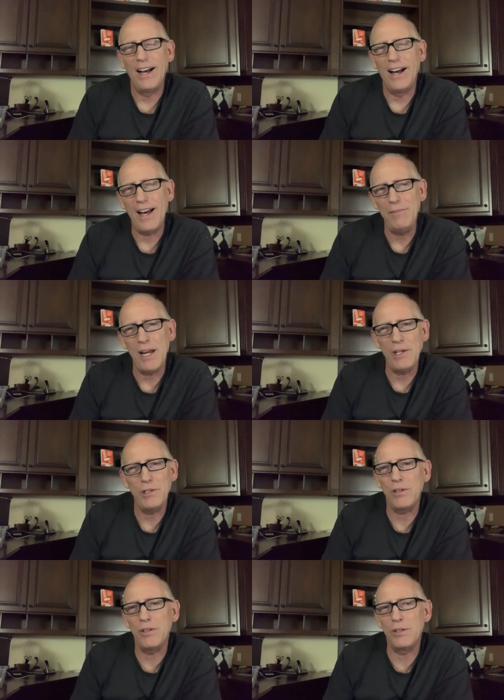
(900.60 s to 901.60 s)
I'm not
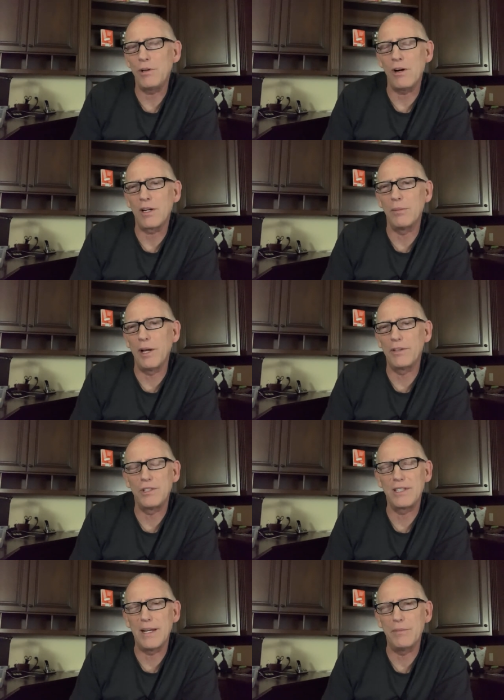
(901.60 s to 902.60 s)
sure they're talking about the
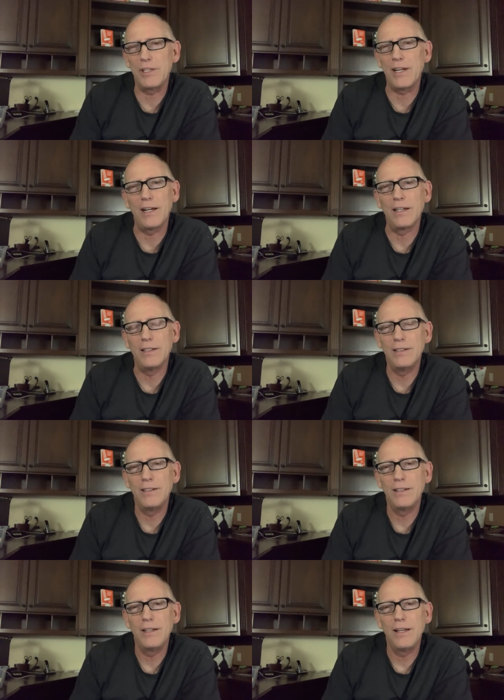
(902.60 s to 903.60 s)
same thing.
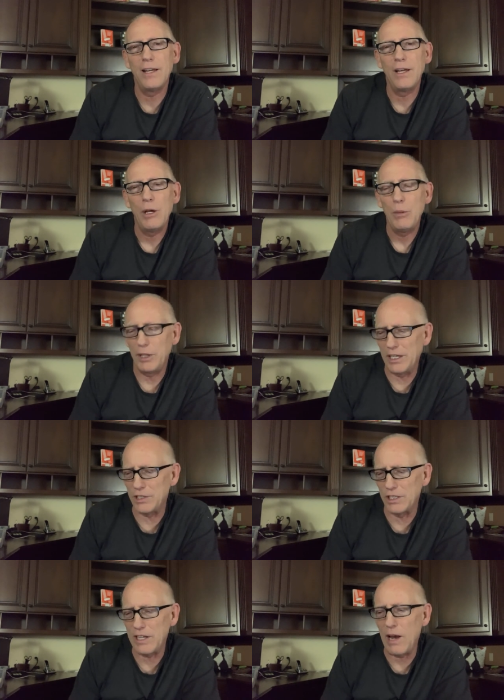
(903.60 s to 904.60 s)
Because
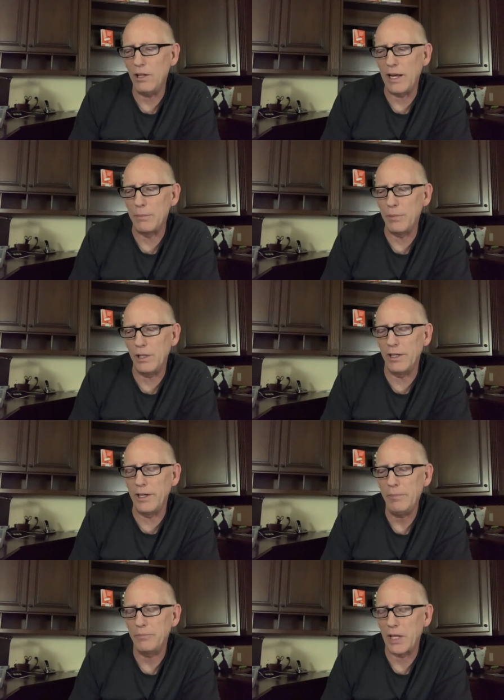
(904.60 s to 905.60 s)
it sounded like
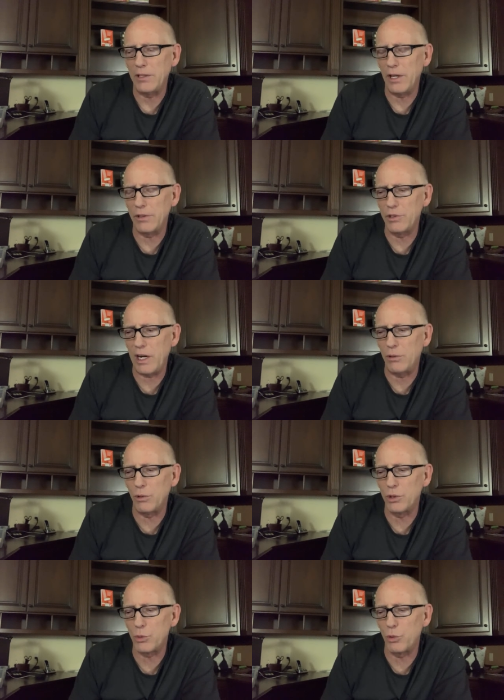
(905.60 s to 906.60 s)
Milley and the other
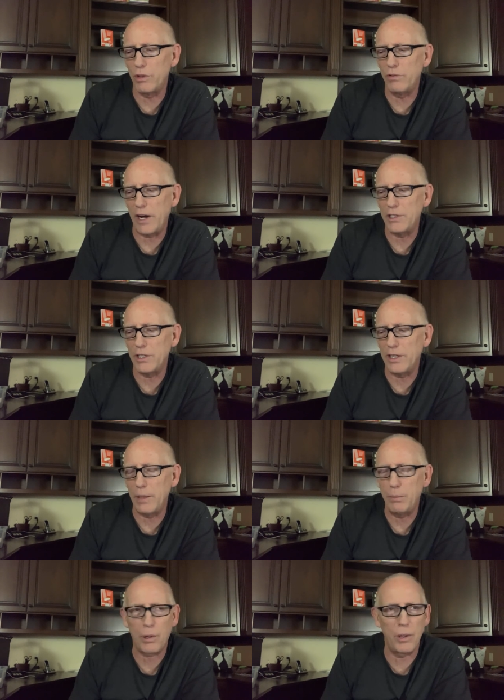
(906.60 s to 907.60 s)
generals were advising a
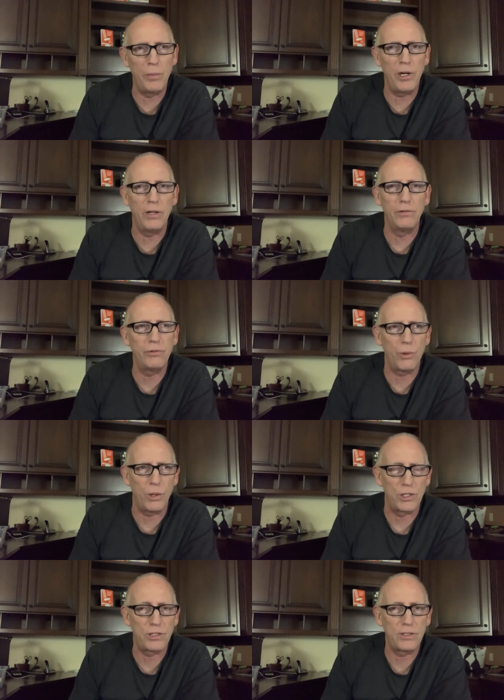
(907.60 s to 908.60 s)
permanent
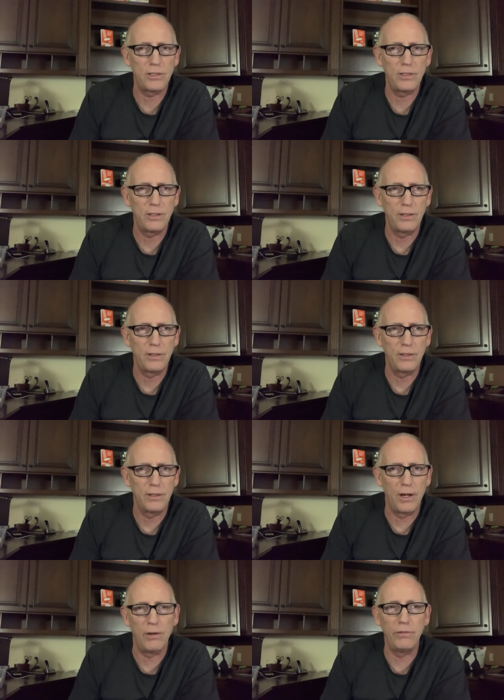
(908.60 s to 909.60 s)
force
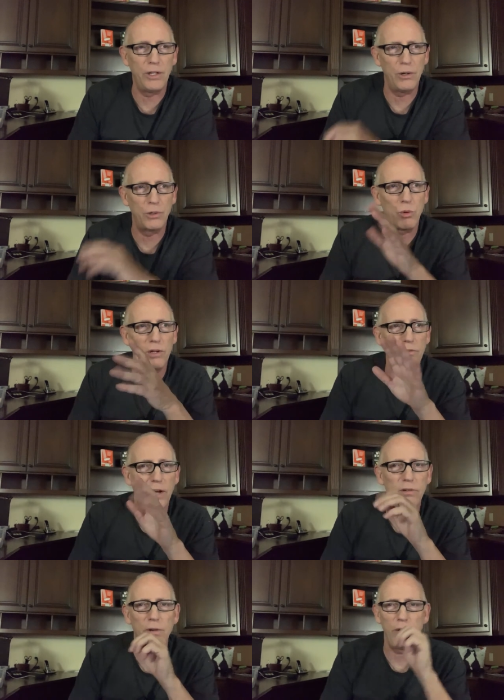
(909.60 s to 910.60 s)
of, you know,
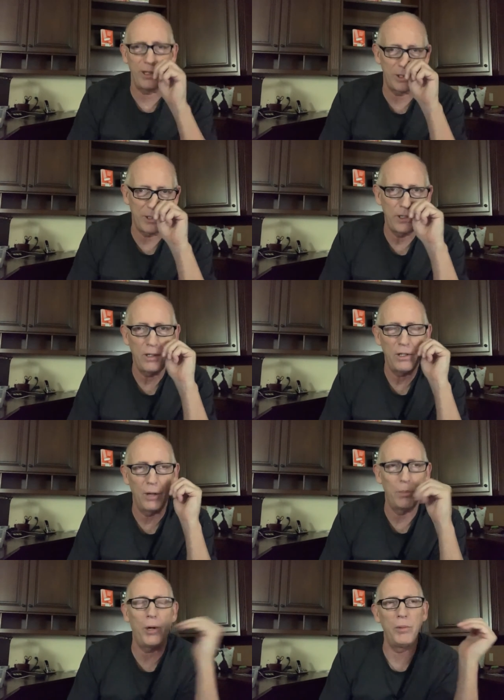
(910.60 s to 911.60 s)
2,500 ish,
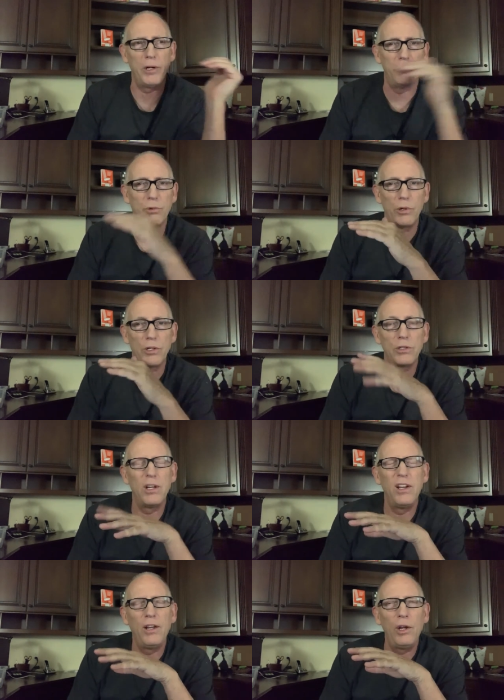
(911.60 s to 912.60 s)
a permanent force.
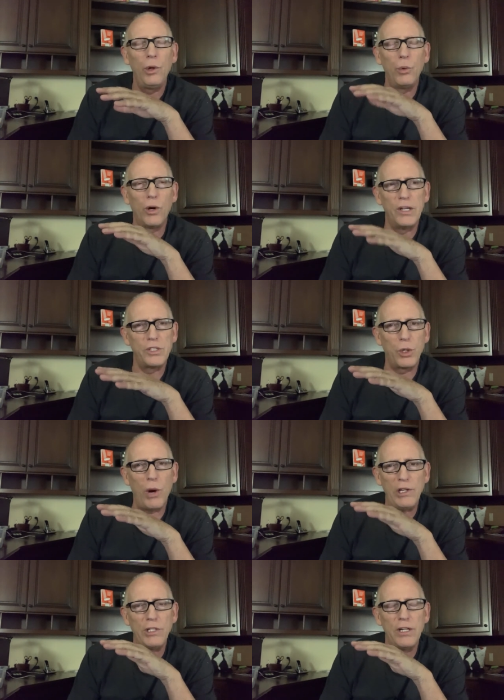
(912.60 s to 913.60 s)
Whereas the
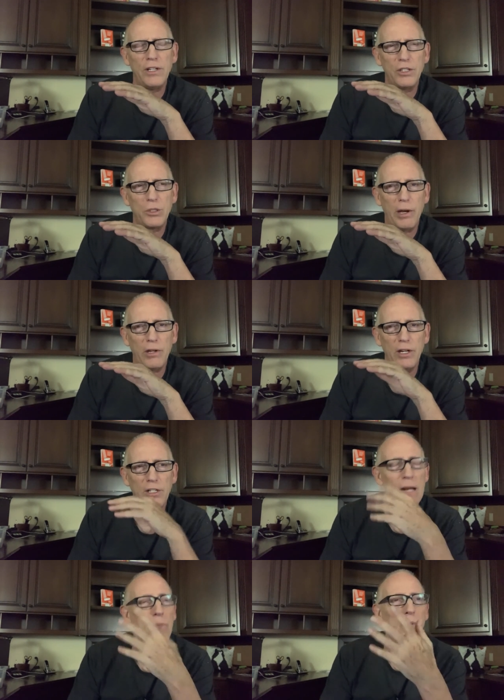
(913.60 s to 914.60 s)
question is about a
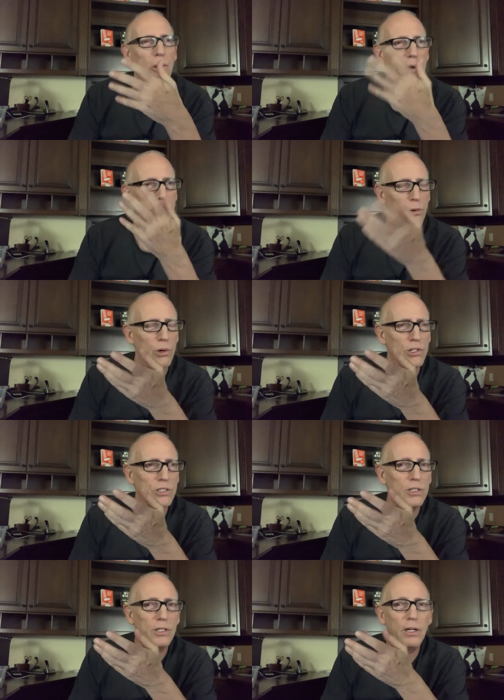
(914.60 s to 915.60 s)
temporary force